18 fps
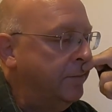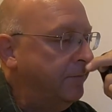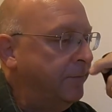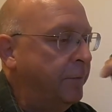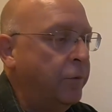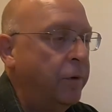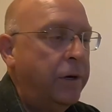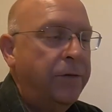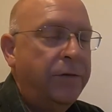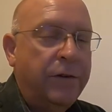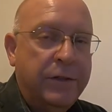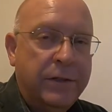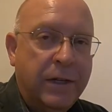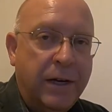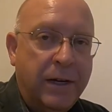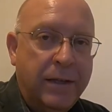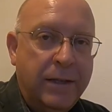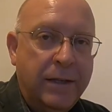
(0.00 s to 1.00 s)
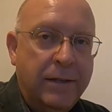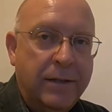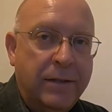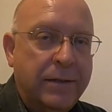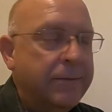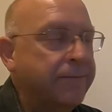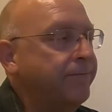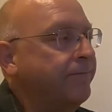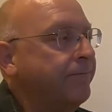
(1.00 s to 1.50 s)
when I first got
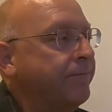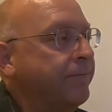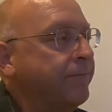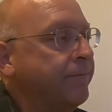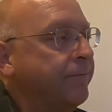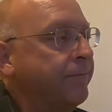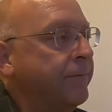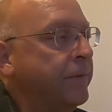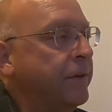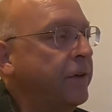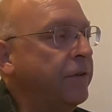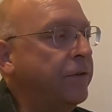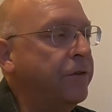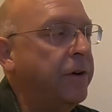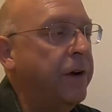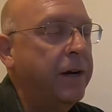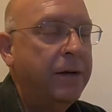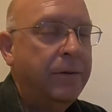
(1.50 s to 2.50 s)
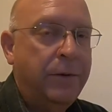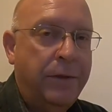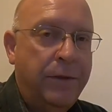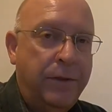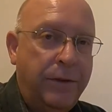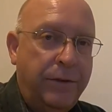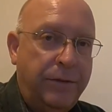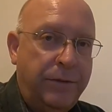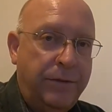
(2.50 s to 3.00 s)
this, you know, tried it with
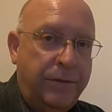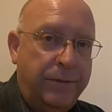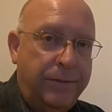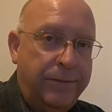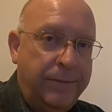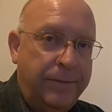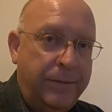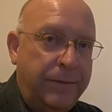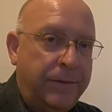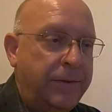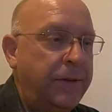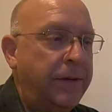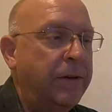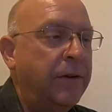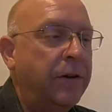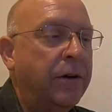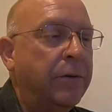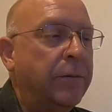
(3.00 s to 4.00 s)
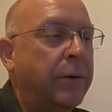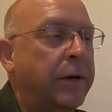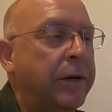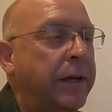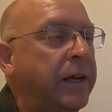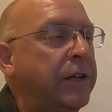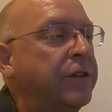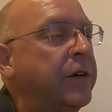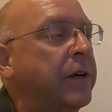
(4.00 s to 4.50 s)
this
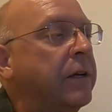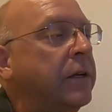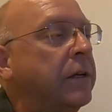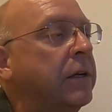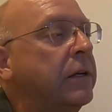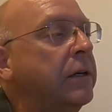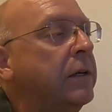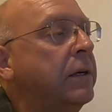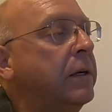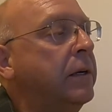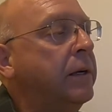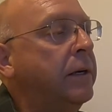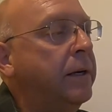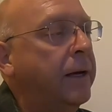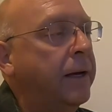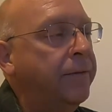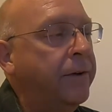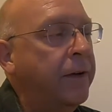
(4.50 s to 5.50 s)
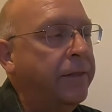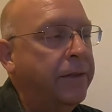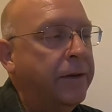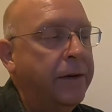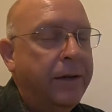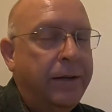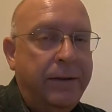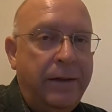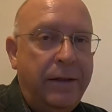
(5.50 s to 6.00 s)
TLR1 HL, I've got the
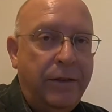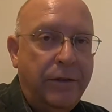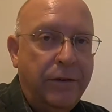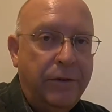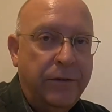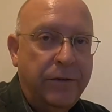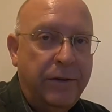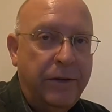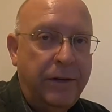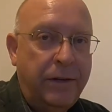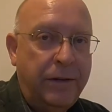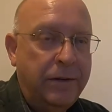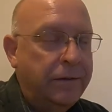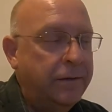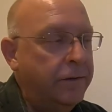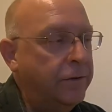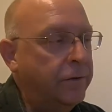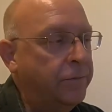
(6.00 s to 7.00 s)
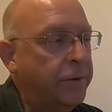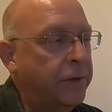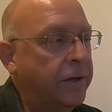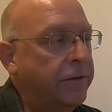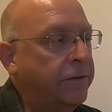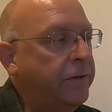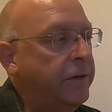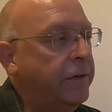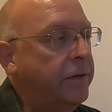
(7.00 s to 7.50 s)
1913, you know,
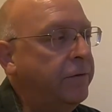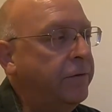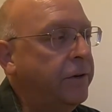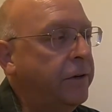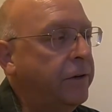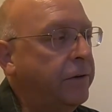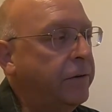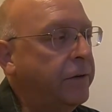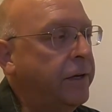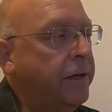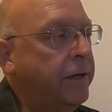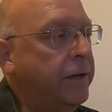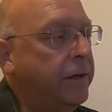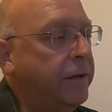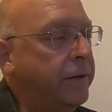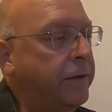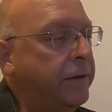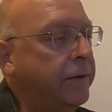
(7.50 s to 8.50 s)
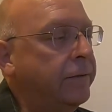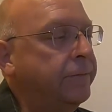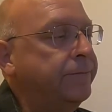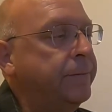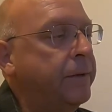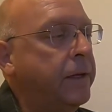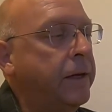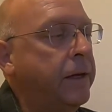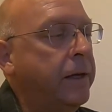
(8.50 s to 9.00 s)
Picatinny rail key in there,
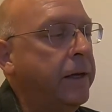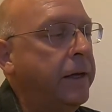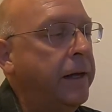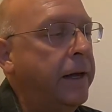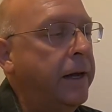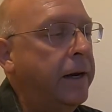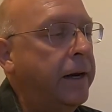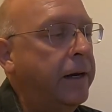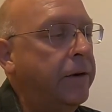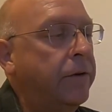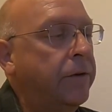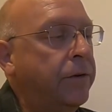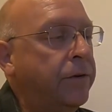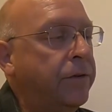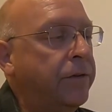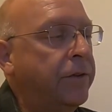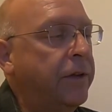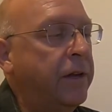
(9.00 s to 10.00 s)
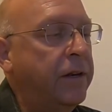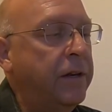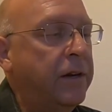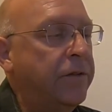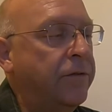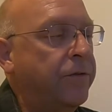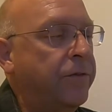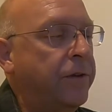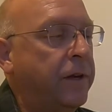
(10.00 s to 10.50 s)
and I noticed that it
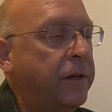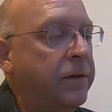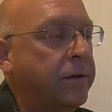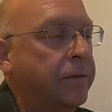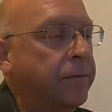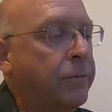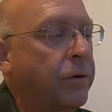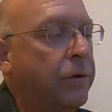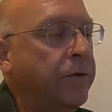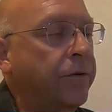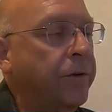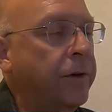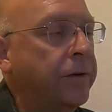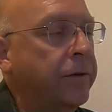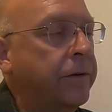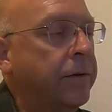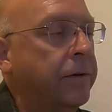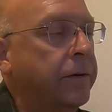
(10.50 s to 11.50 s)
fit perfect